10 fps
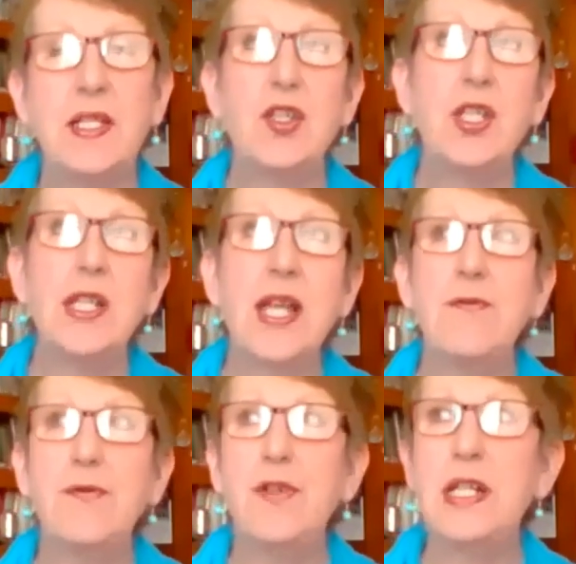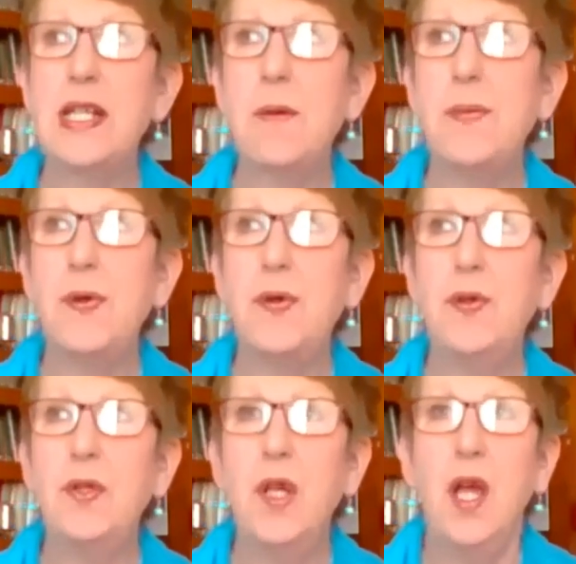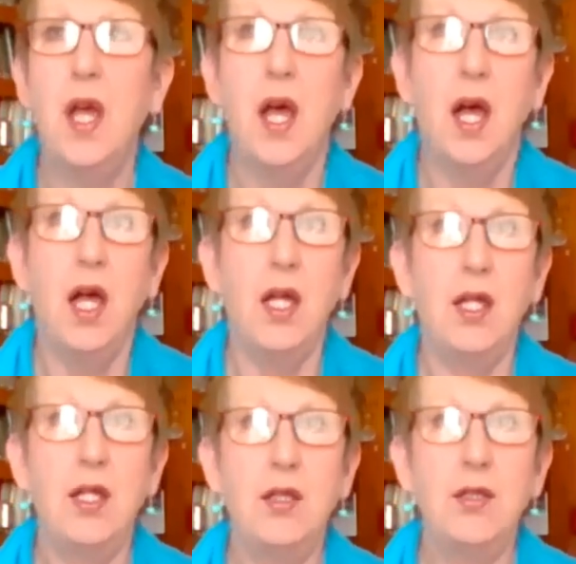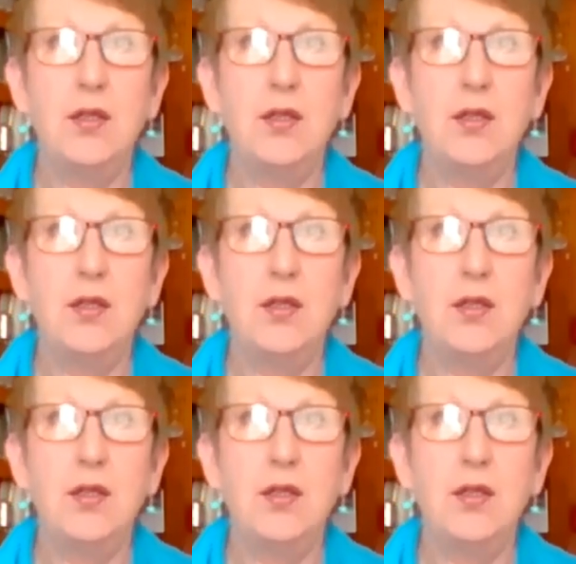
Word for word: Just say, for example, uh,